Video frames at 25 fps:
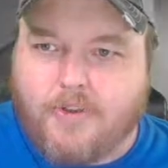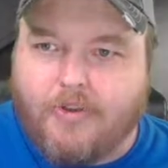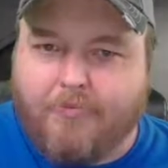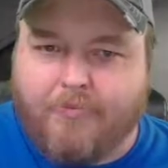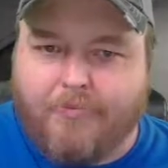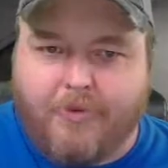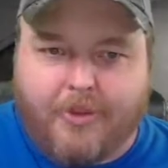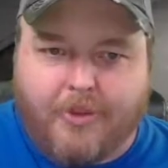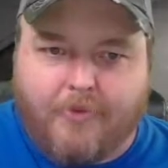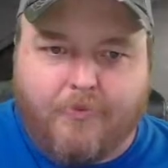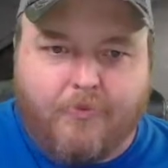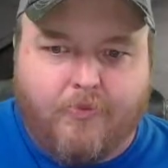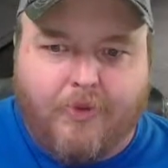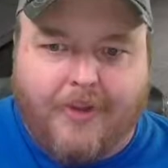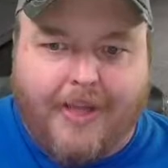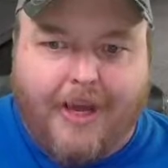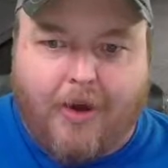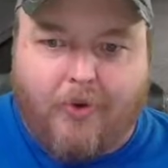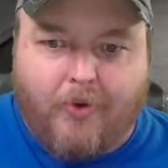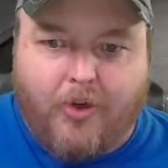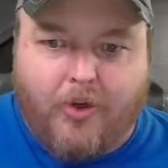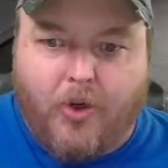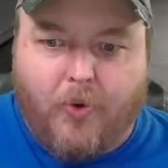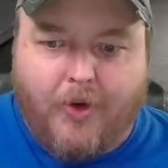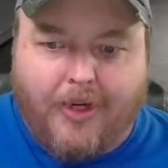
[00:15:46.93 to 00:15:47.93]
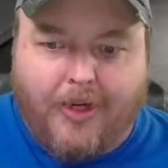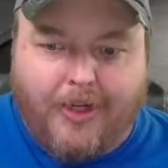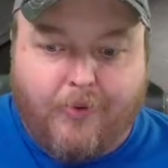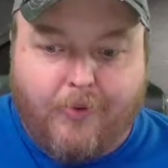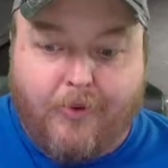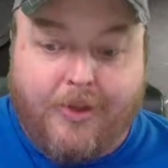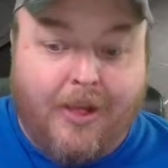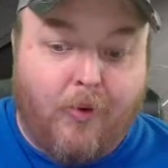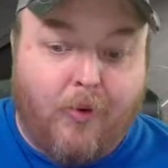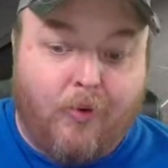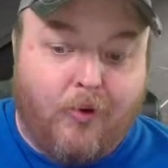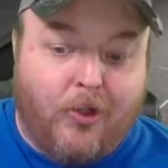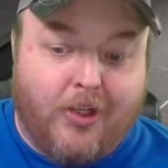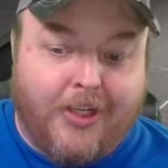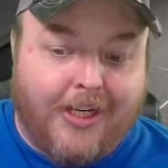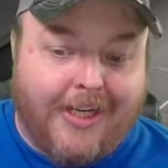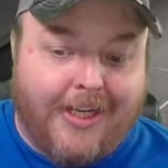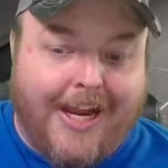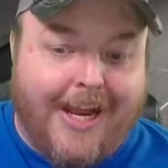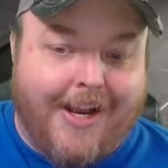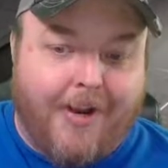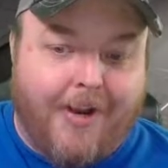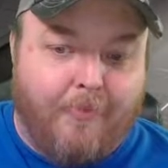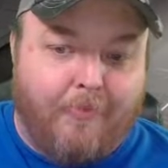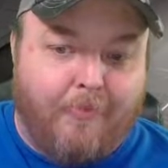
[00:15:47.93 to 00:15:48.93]
But without knowing it, without looking
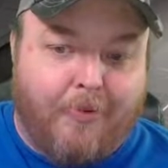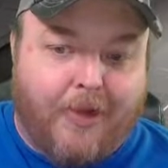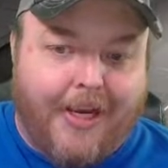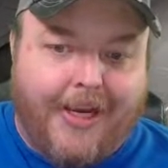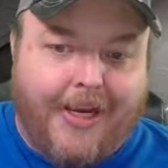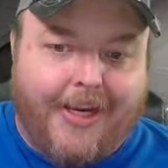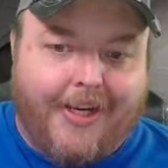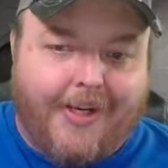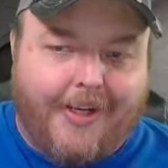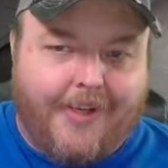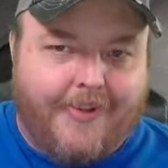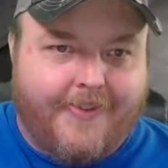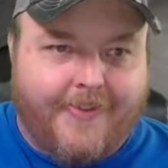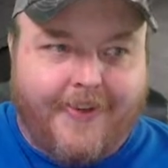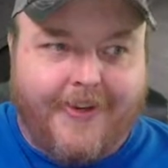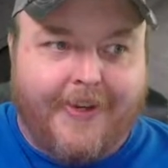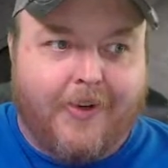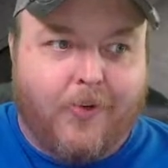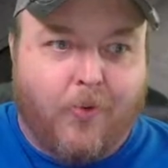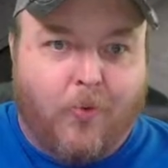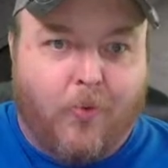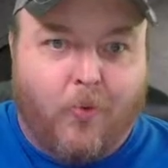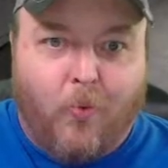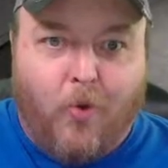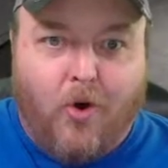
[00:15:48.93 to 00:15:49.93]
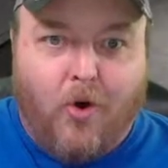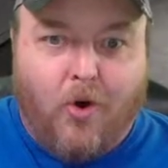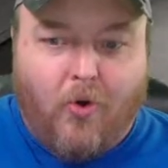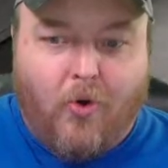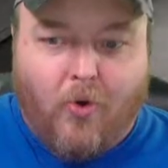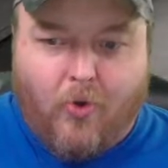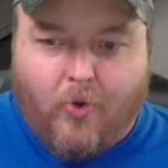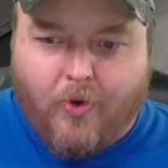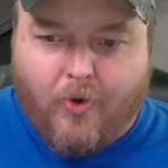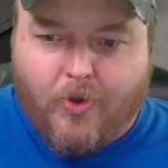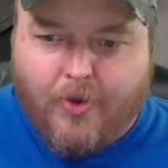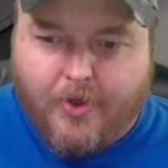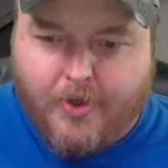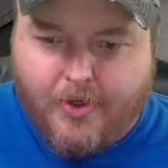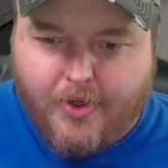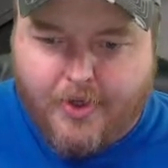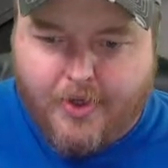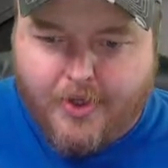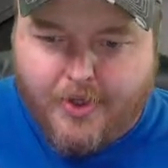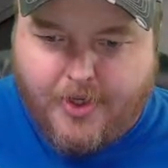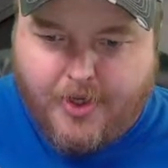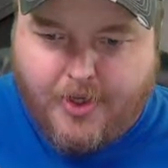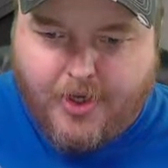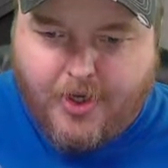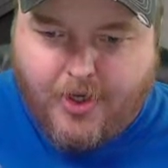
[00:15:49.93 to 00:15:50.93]
at it blank, it's like, whoa.
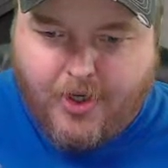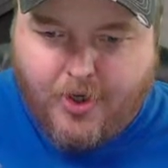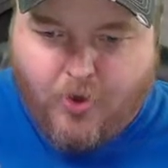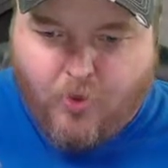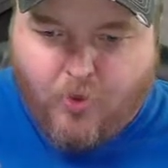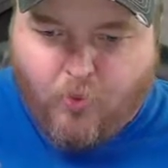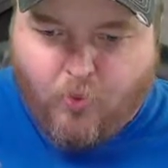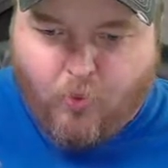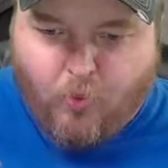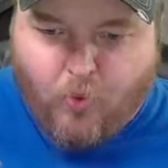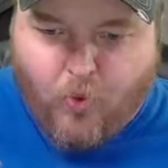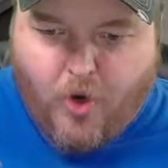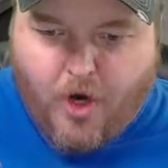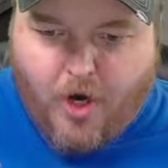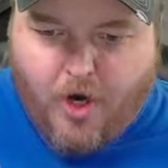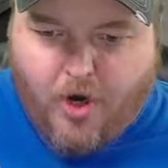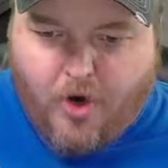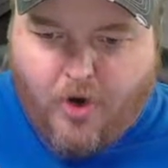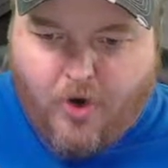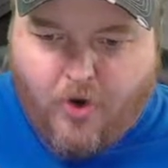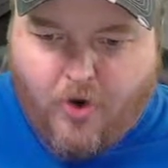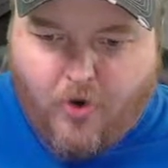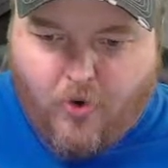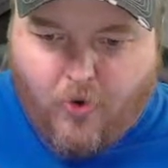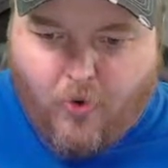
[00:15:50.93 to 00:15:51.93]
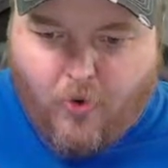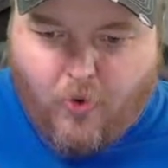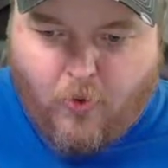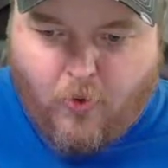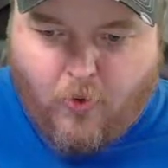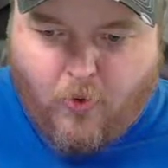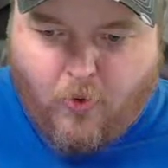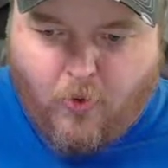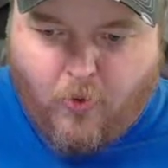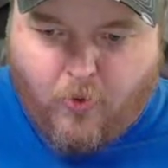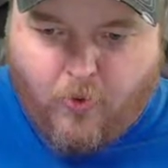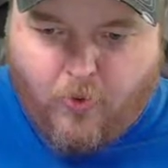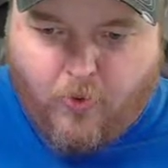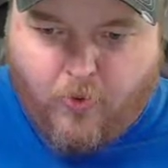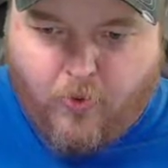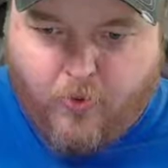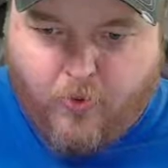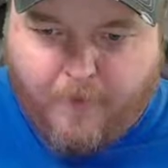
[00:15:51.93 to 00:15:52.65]
Whoa.